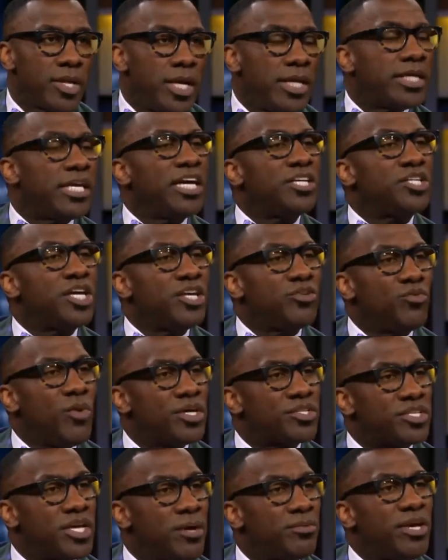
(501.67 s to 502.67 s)
Because guess
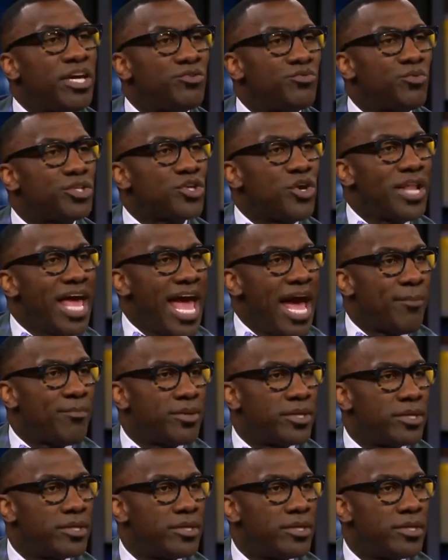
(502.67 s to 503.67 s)
what, Skip? Guess what's gonna
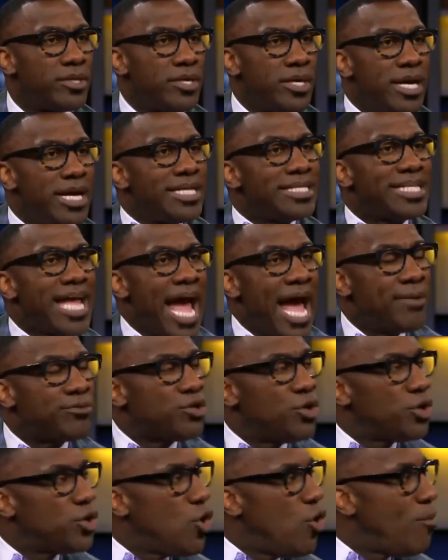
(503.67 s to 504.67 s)
happen? Time's
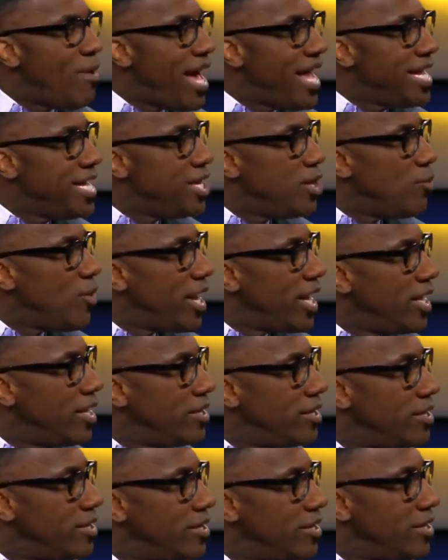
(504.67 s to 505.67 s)
gonna go by anyway.
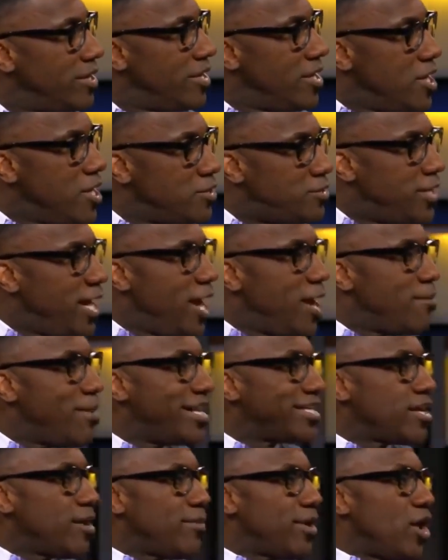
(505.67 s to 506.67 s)
See,
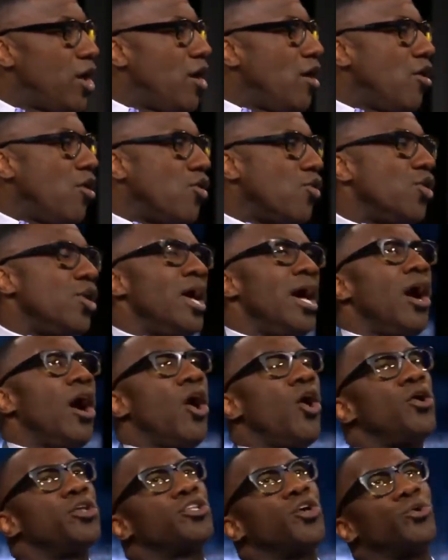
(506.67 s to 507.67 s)
everybody talking about,
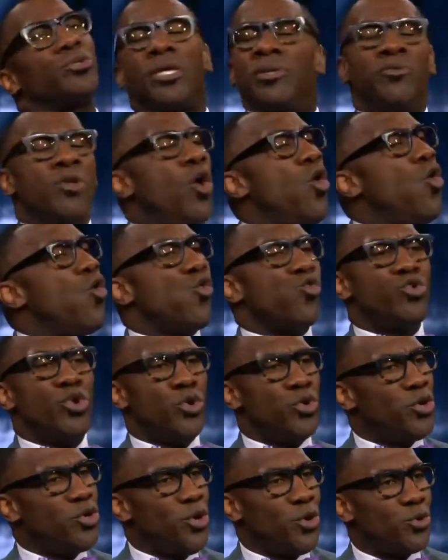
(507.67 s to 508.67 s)
it's going to,
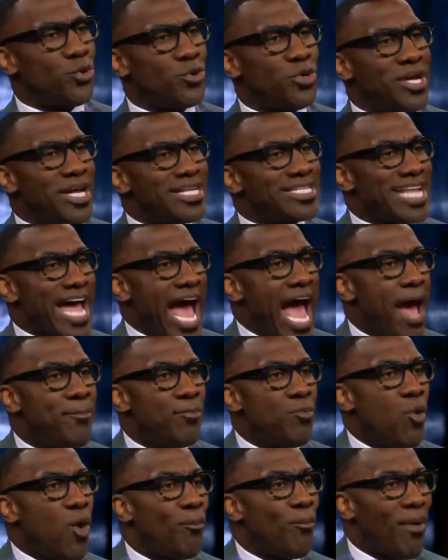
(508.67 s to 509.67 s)
no. Time
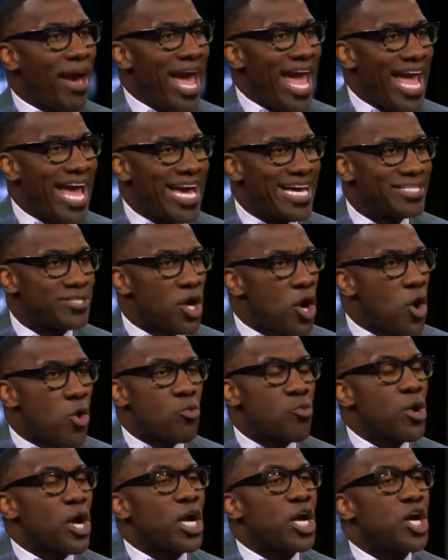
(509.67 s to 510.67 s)
will pass
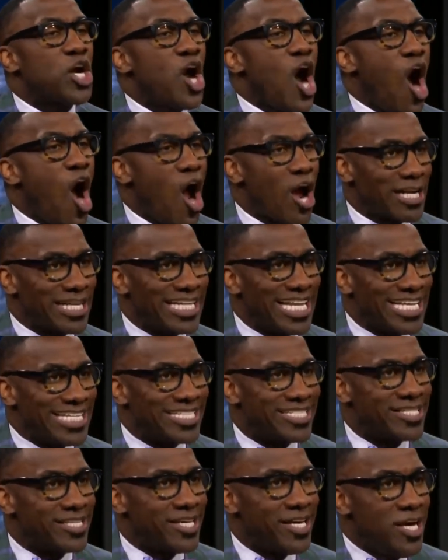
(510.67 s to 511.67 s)

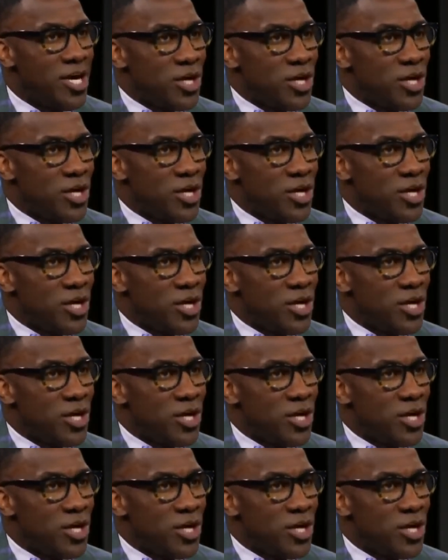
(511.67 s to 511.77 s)
regardless.